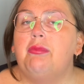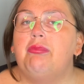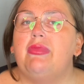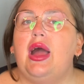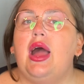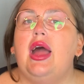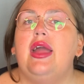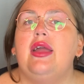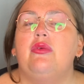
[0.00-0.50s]

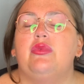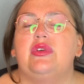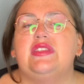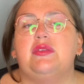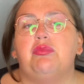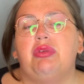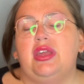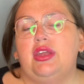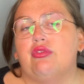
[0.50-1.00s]
by with the
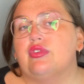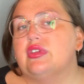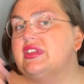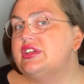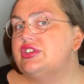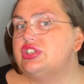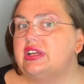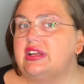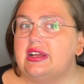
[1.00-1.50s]
Pink
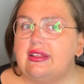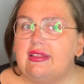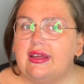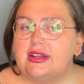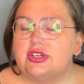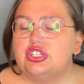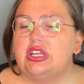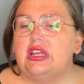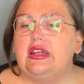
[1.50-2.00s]
Religion
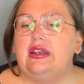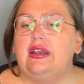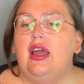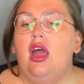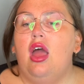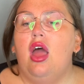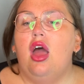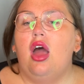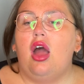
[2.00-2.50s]
collection.
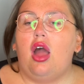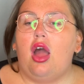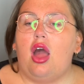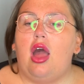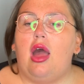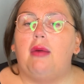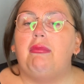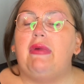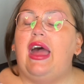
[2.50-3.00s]

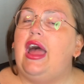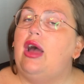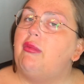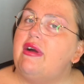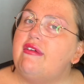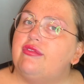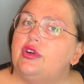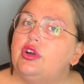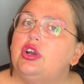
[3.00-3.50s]

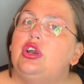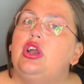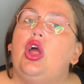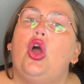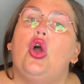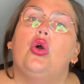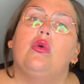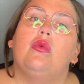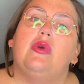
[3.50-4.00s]
However,
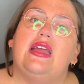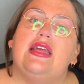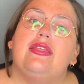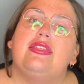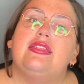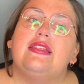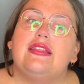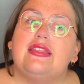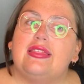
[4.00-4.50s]

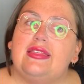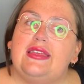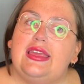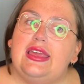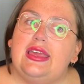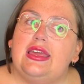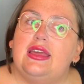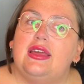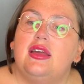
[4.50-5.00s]
with
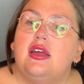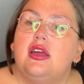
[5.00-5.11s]
the